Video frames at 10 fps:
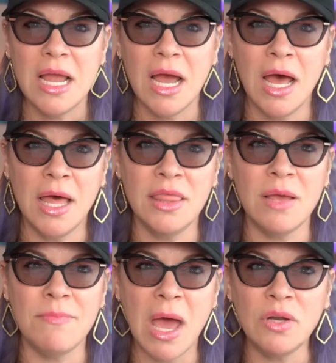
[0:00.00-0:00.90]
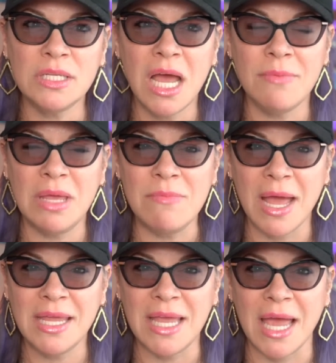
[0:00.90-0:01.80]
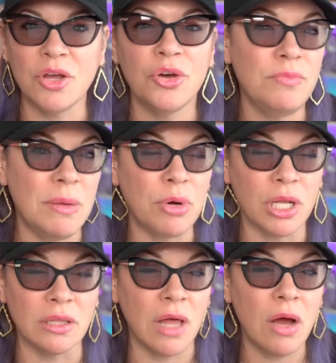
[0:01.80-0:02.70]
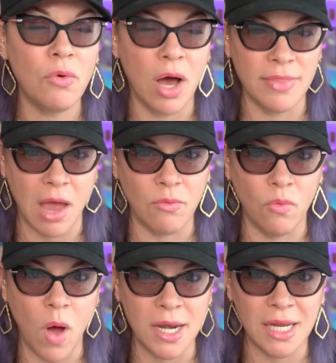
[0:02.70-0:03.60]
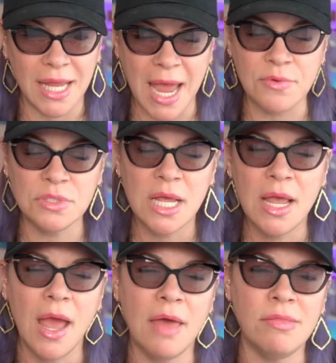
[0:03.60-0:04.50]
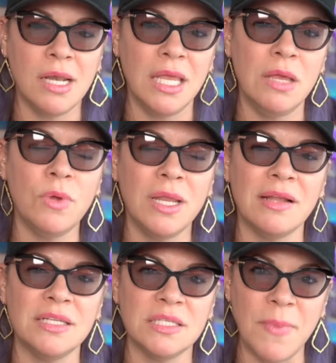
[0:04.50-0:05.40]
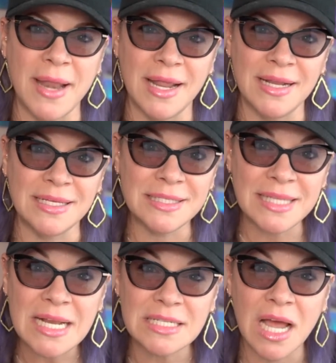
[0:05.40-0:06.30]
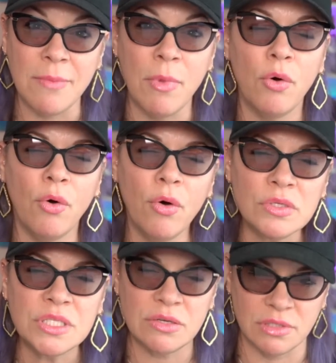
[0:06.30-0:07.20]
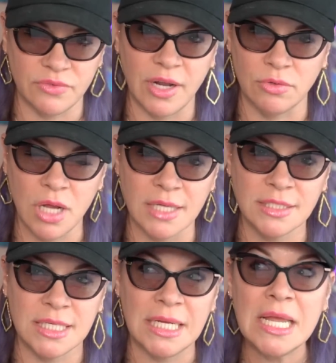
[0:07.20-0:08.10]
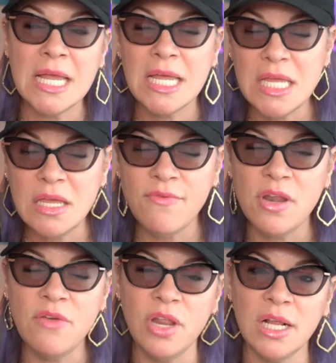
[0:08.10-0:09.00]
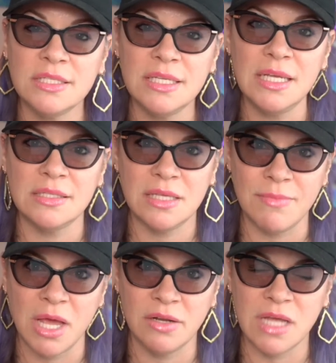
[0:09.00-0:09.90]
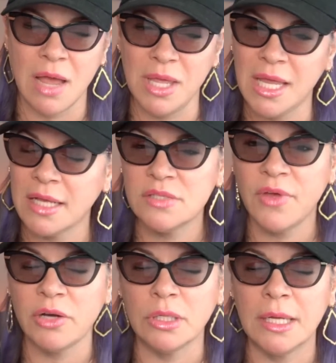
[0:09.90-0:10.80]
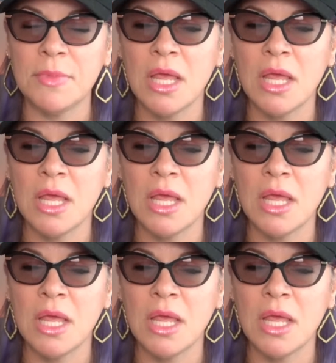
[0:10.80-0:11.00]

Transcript: the amount of time he might get could be pretty low on that one count. And then he would get to spend any state time also in federal custody, even if it exceeds the amount of time he gets federally.